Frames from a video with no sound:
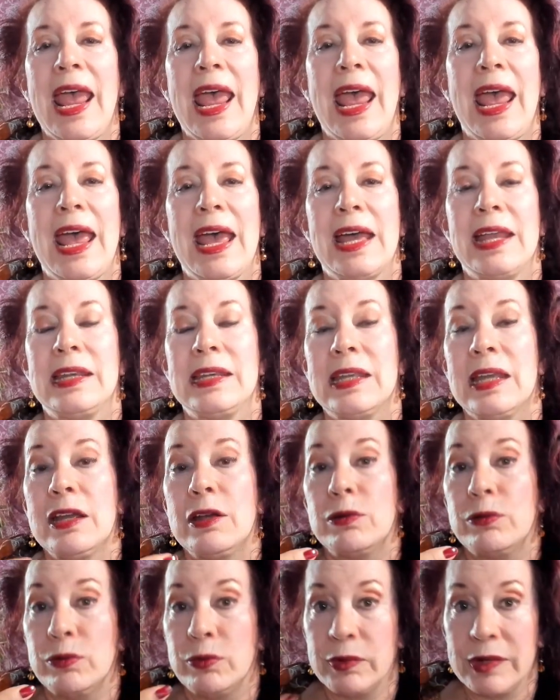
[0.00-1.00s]
and
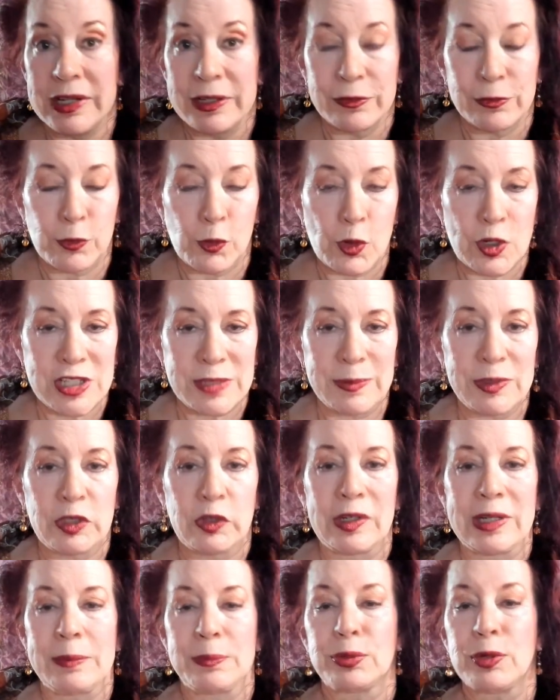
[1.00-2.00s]
reinforcement
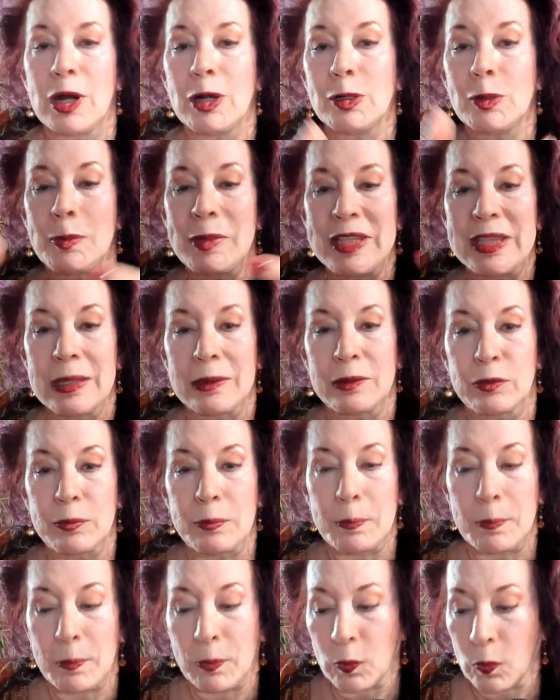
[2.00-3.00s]
learning, probably the
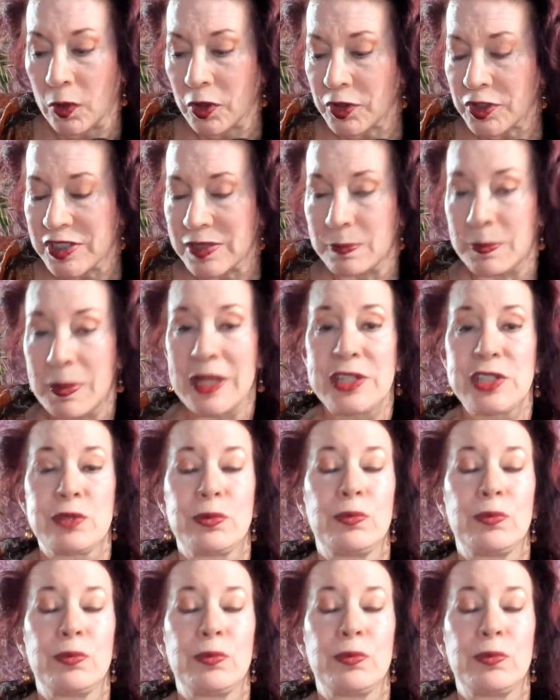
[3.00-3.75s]
world's best